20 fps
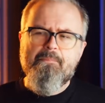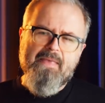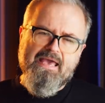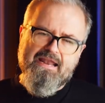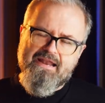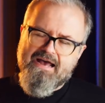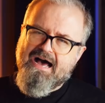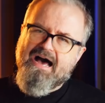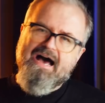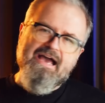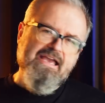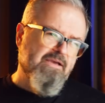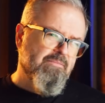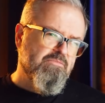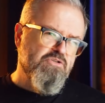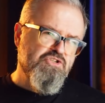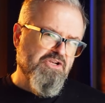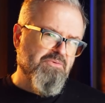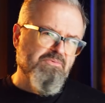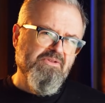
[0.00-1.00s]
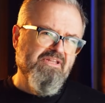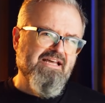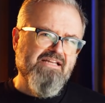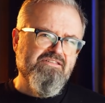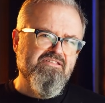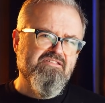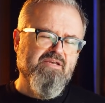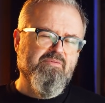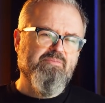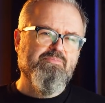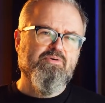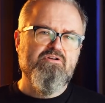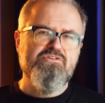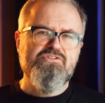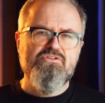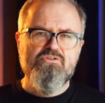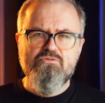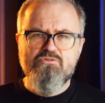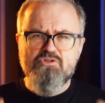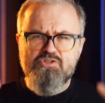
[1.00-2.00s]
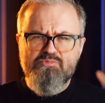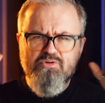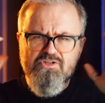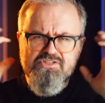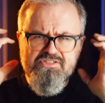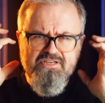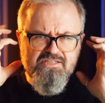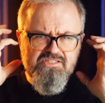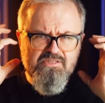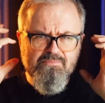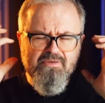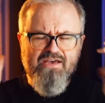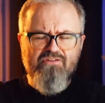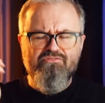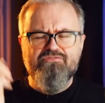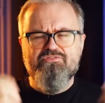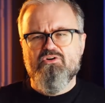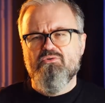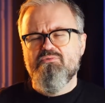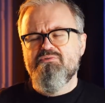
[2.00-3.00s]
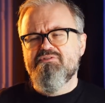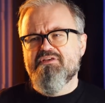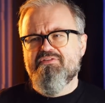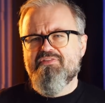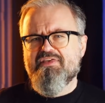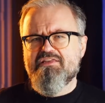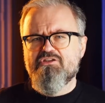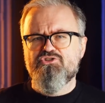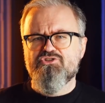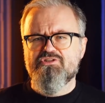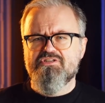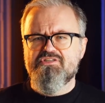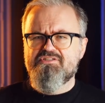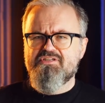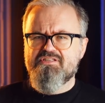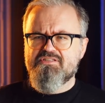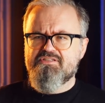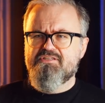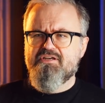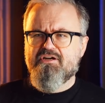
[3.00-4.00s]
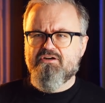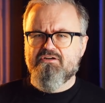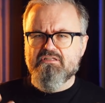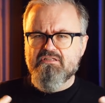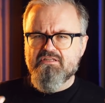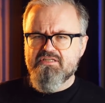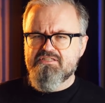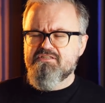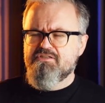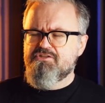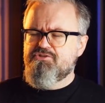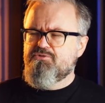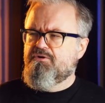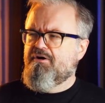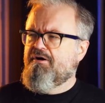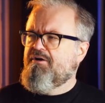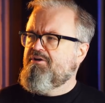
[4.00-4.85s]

And I am generally not the type of person who just puts on some headphones and then just sits there and listens to an